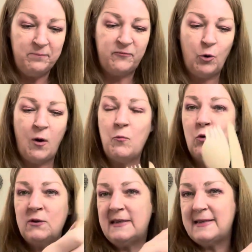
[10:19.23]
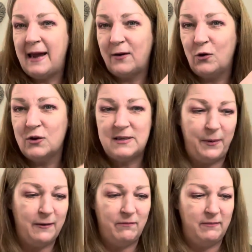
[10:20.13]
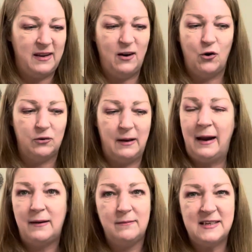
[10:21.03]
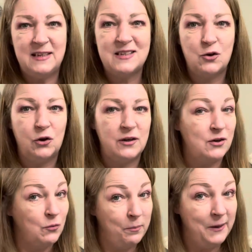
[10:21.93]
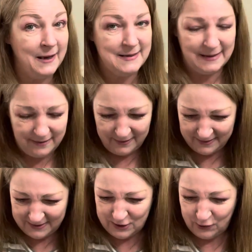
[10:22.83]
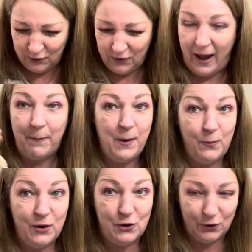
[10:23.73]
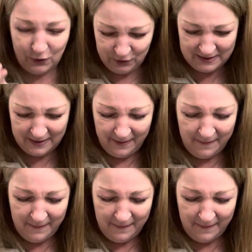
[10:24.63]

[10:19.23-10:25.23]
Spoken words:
But when one set goes a bit, you know, like discoloured and unpleasant. So happy with those.